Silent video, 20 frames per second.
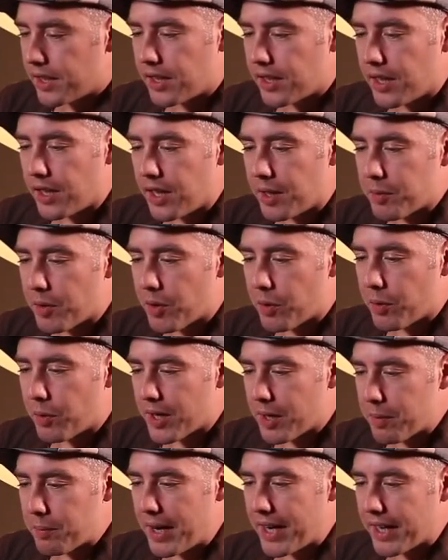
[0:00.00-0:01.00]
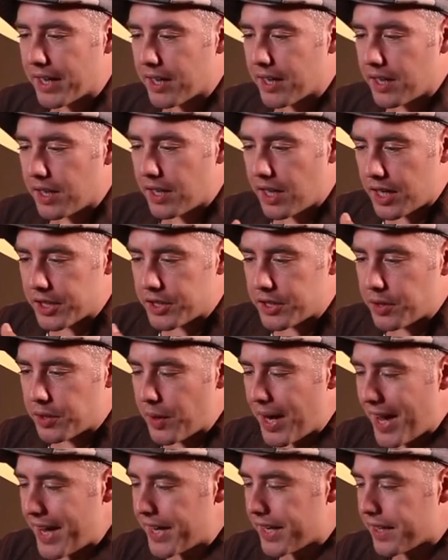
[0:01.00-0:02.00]
or want to make a
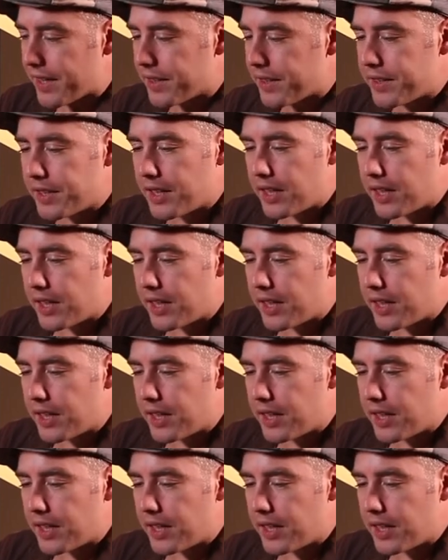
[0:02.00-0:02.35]
new edit.